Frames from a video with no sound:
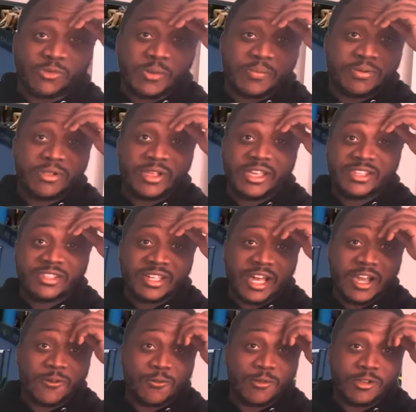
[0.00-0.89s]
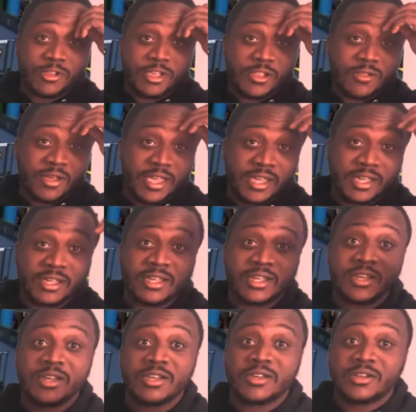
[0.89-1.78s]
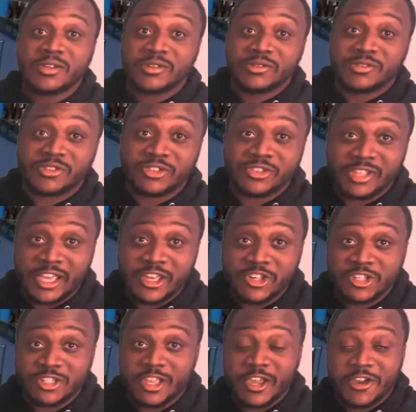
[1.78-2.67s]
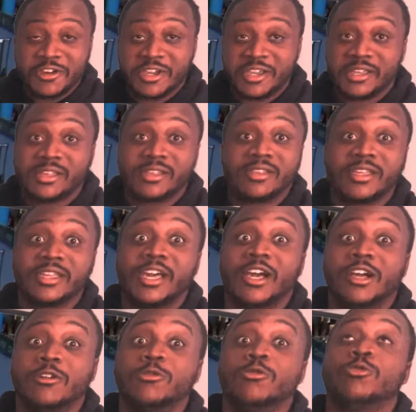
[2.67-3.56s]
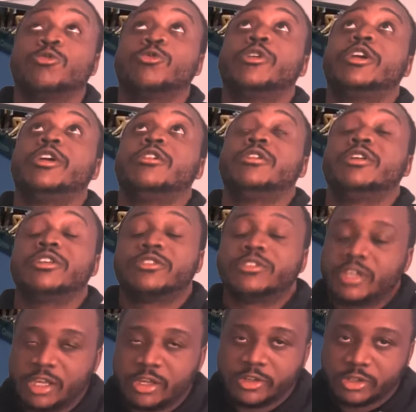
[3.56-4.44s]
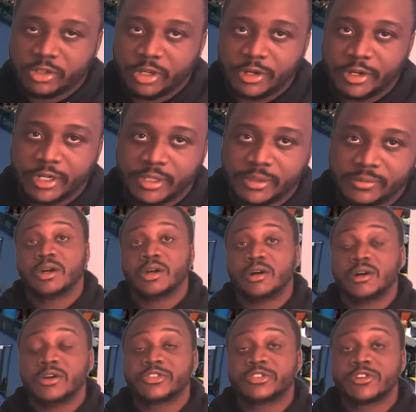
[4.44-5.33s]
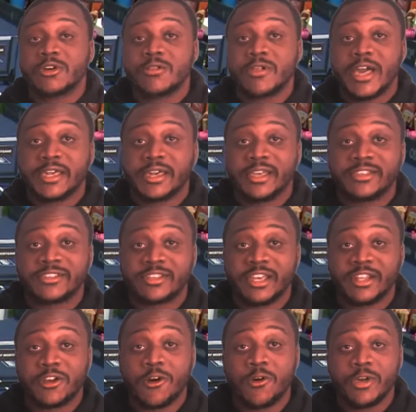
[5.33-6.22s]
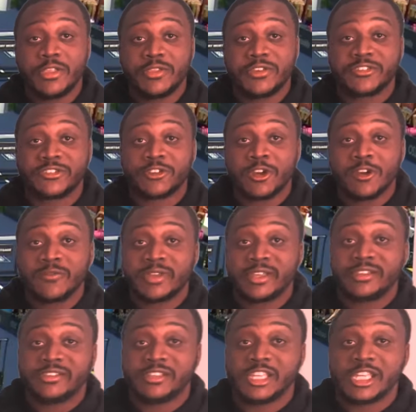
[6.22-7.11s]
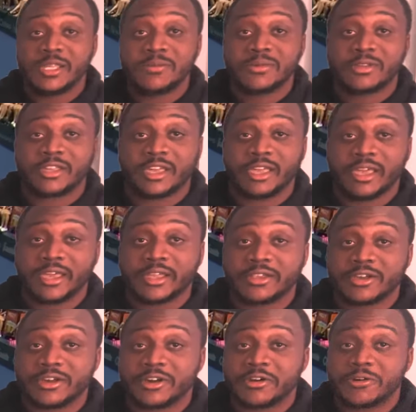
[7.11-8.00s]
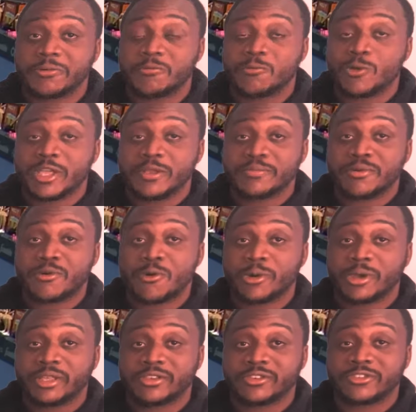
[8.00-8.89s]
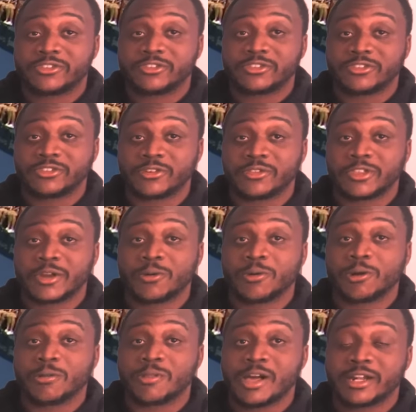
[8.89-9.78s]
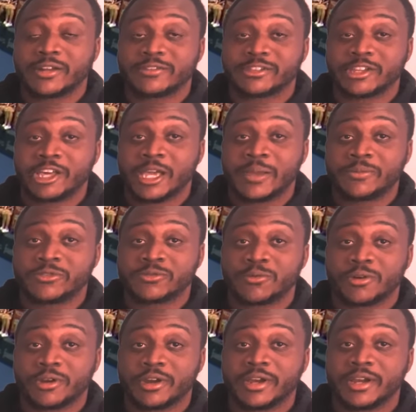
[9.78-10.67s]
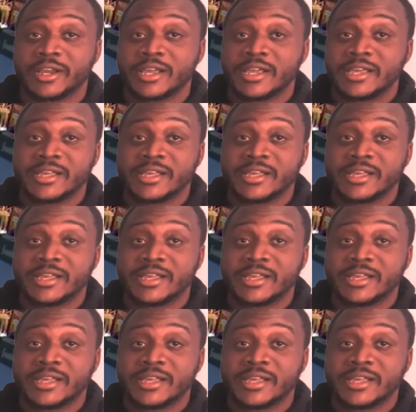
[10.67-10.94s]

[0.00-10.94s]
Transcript: when plays got really like stationary, it got really stationary. Also, like I said, only the serving team can win points. So there were a lot of times where